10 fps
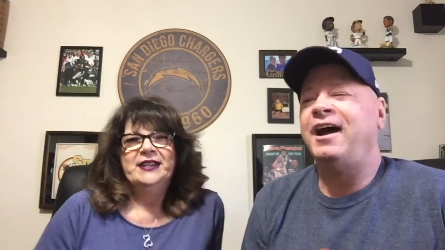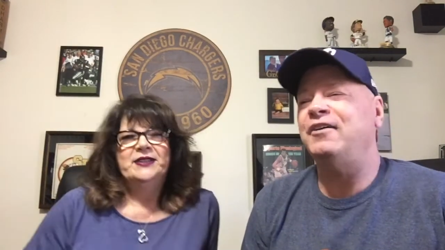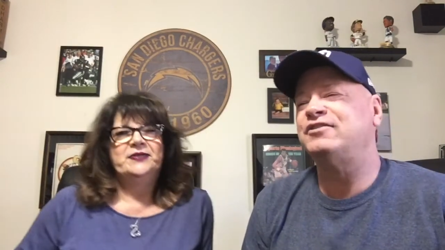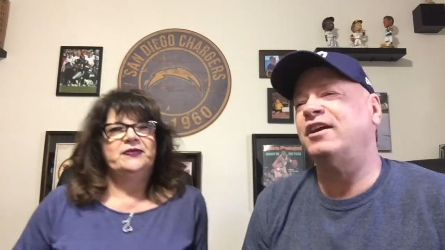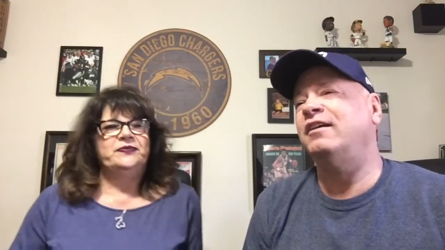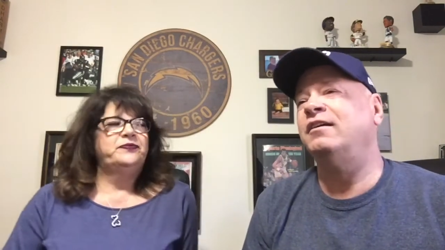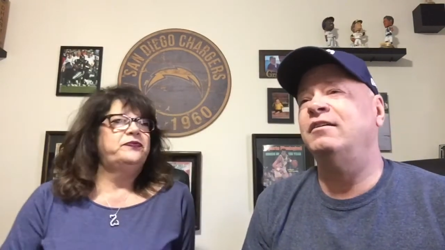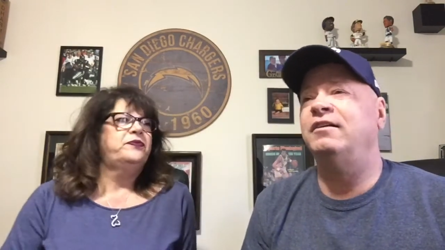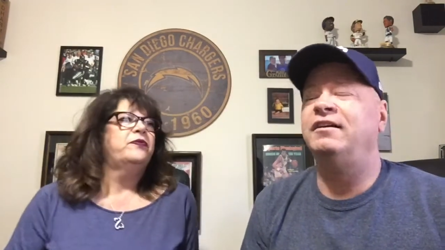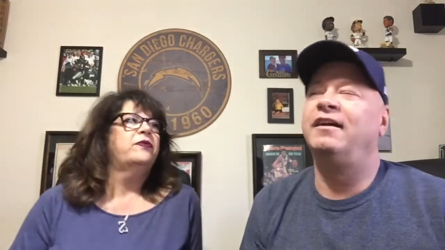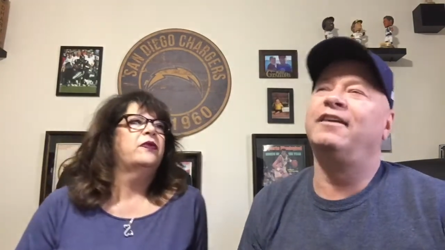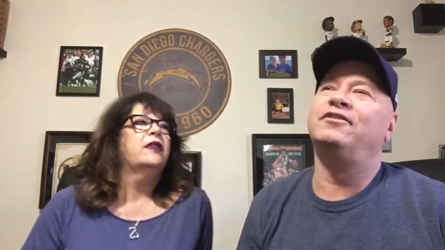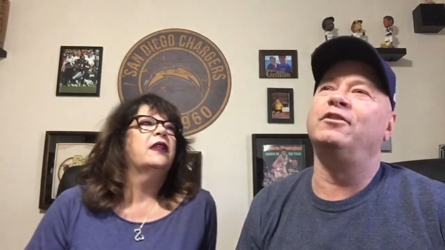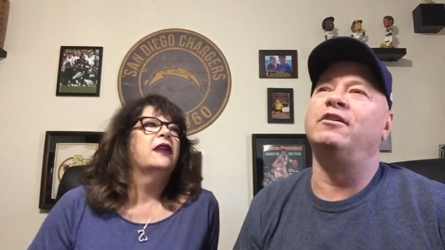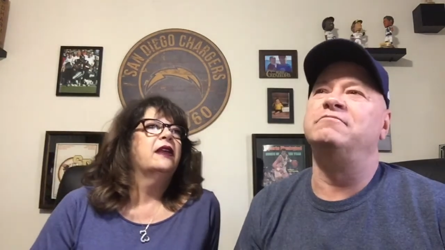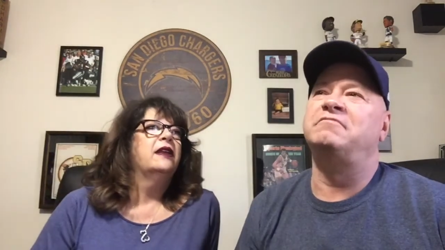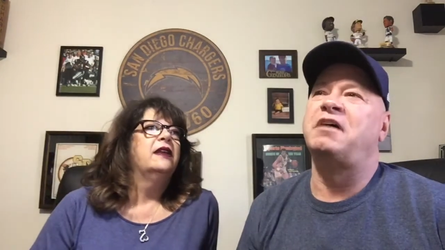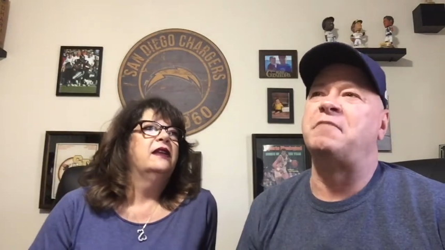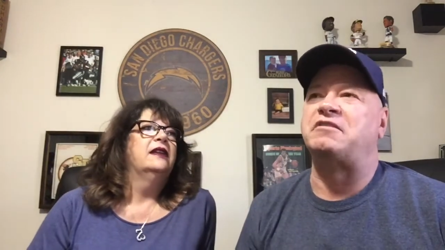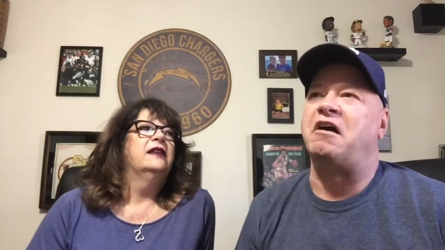Speaker 1: I always say, you know what? Because she'll go,
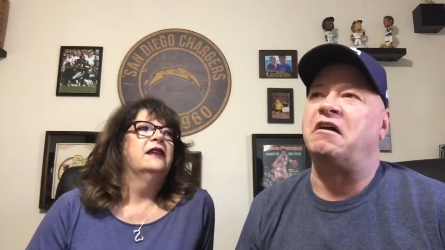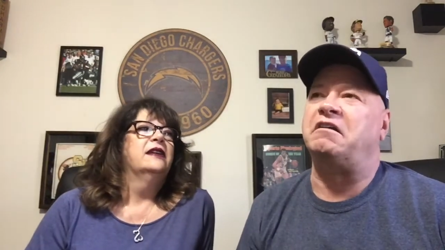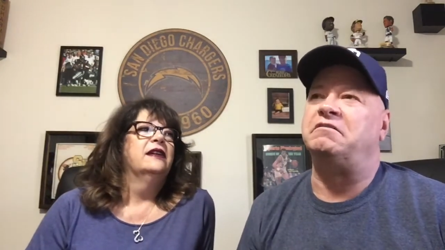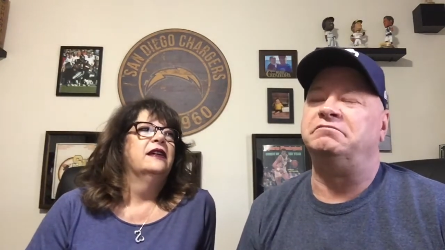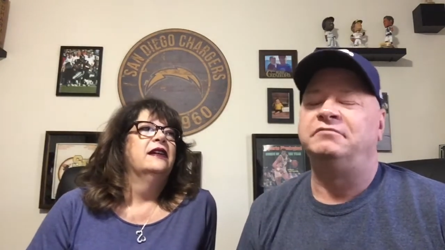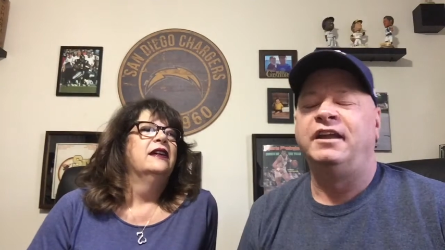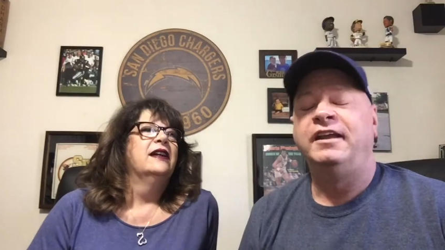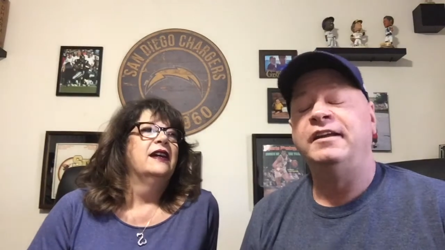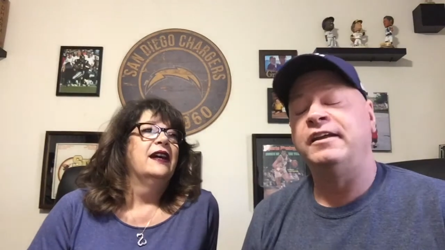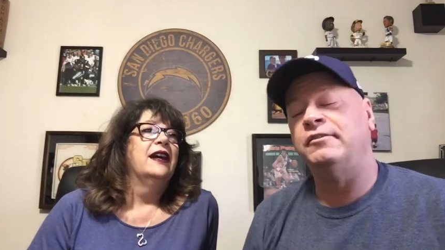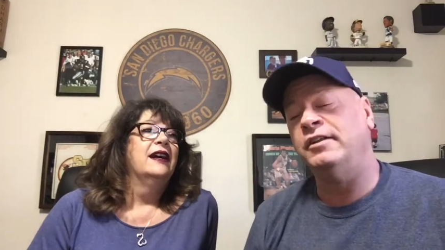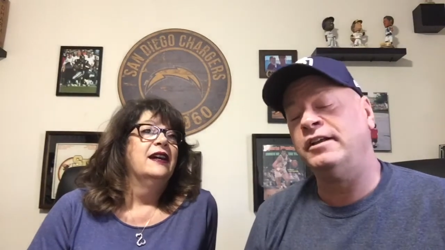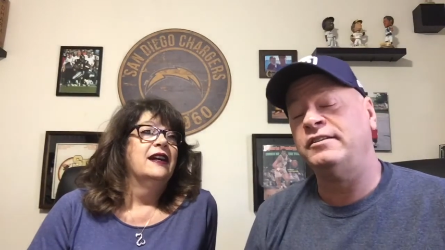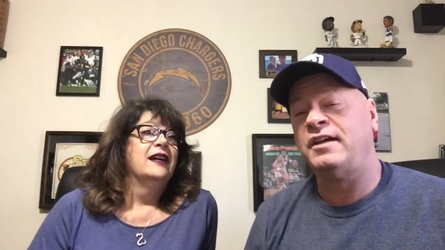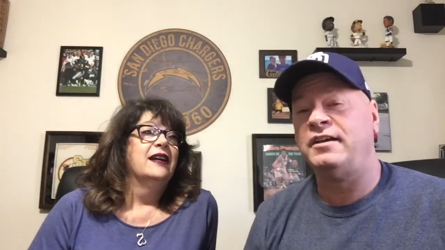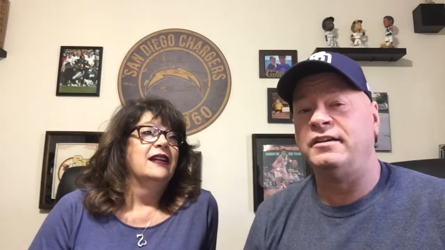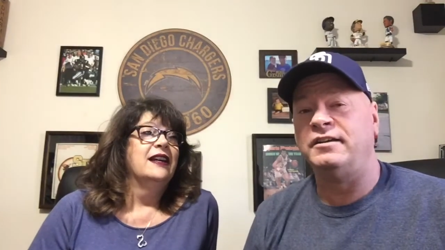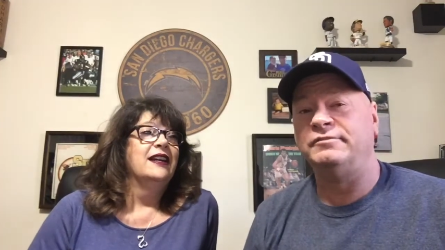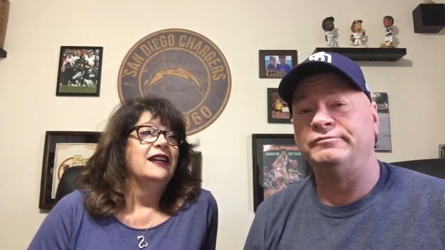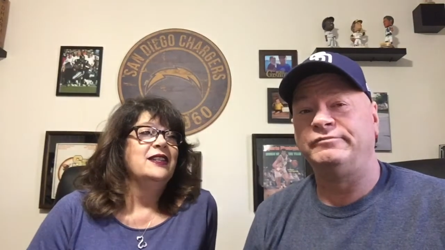I'm not talking to you. And I go, well, I could die
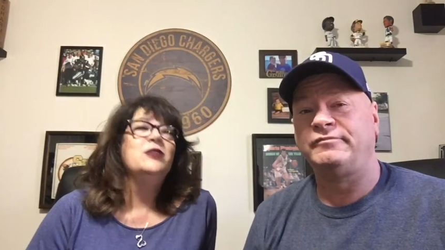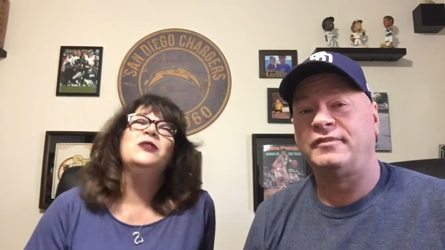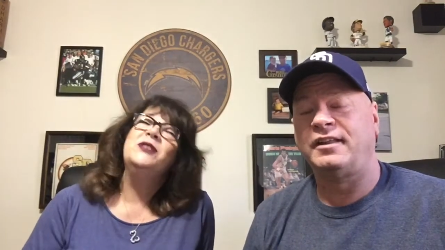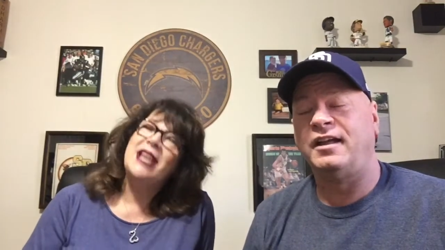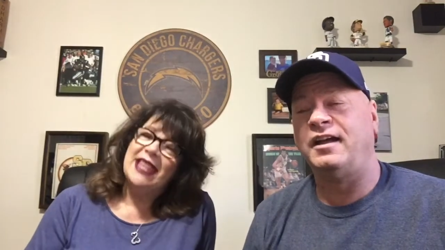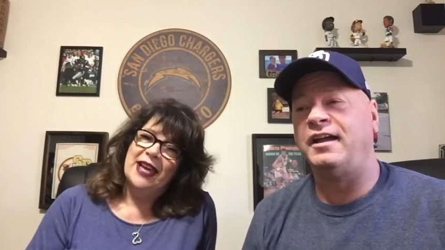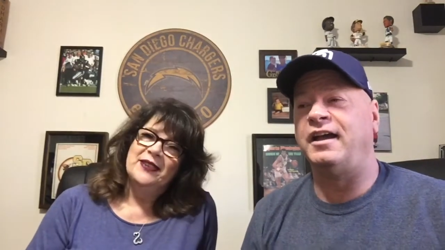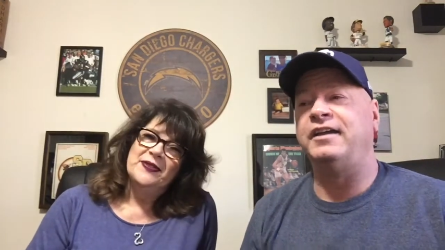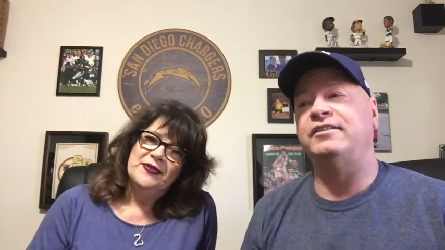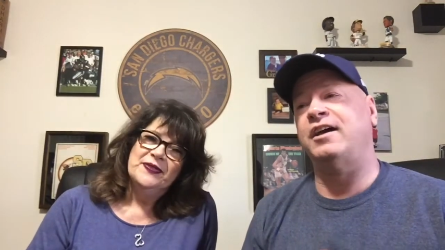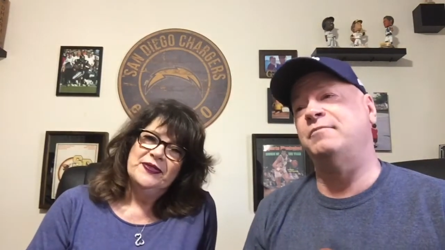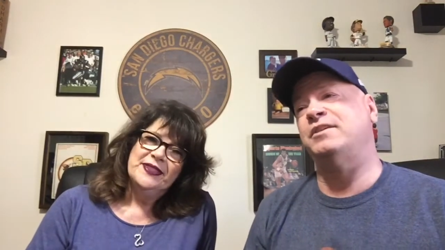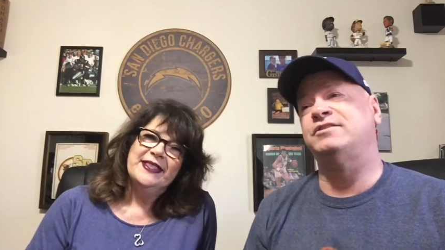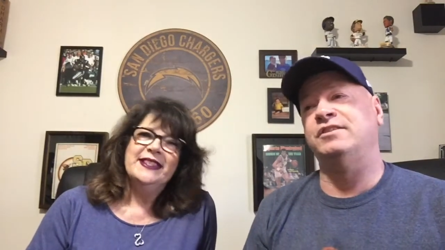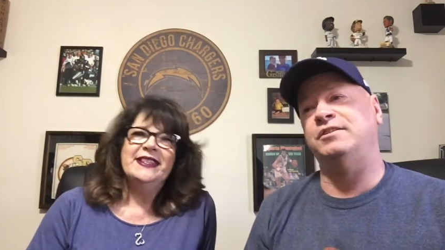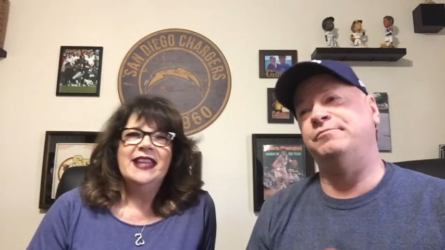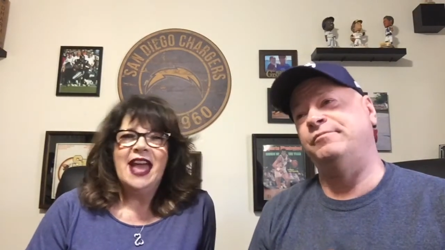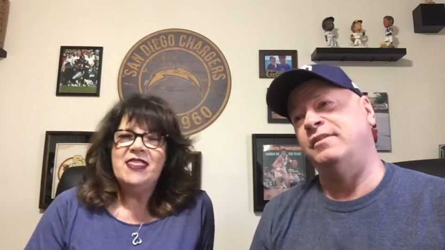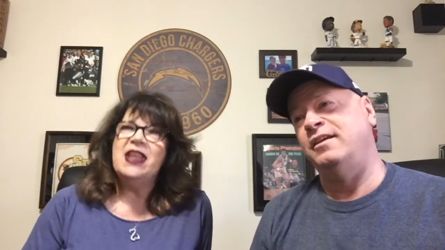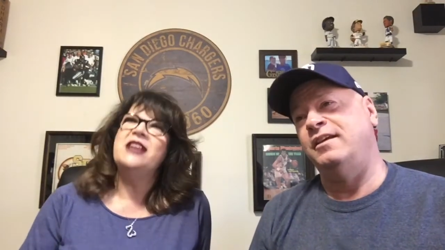tonight. You do say that. I, I could die in my sleep.
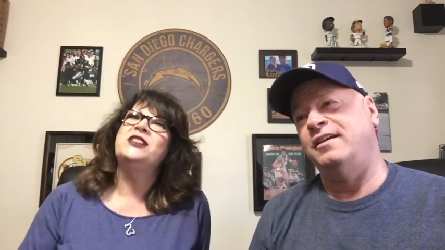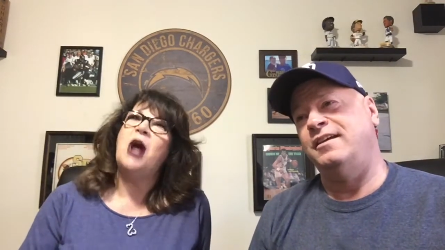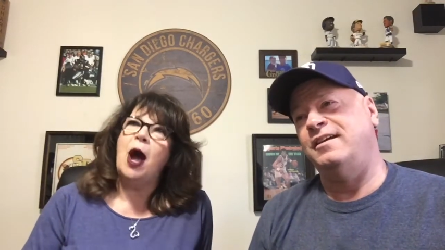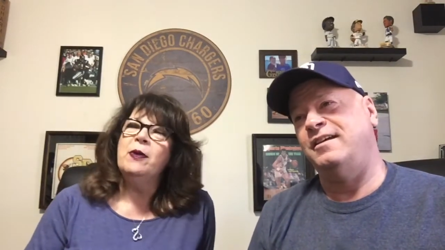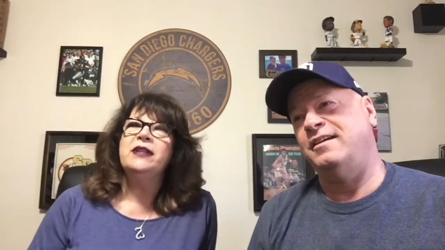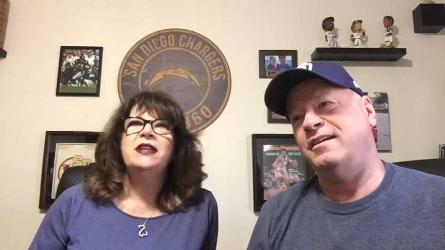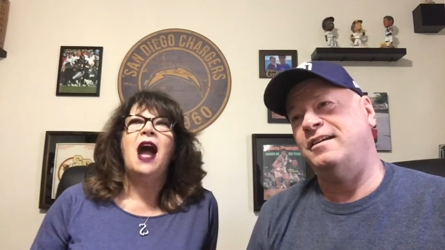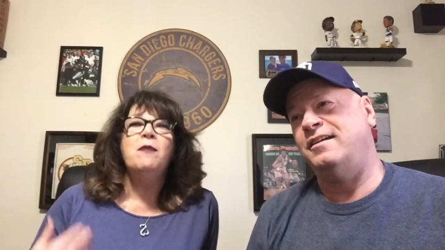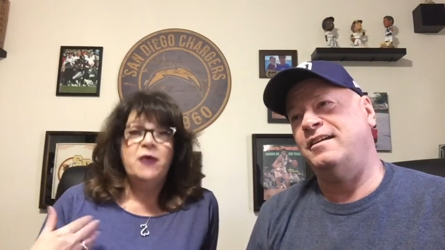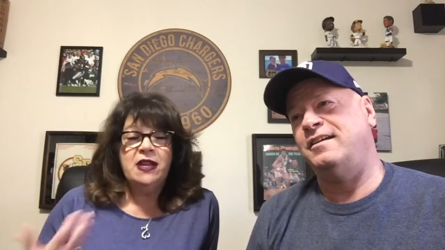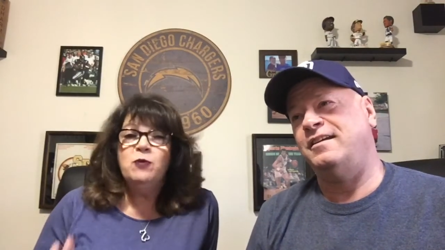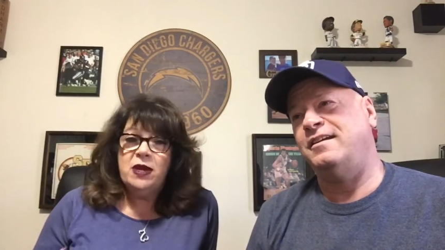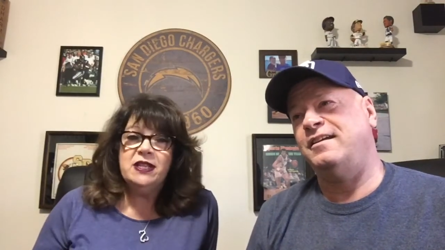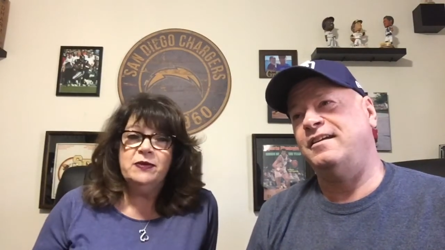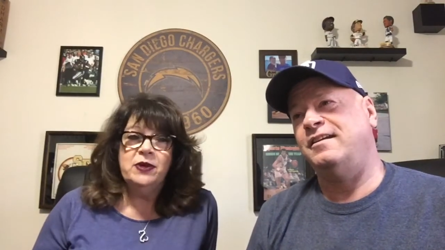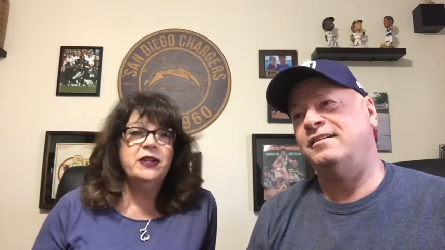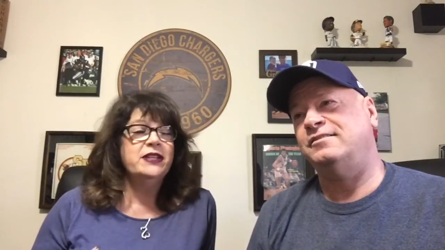
Speaker 2: And then I stop because I'm being unreasonable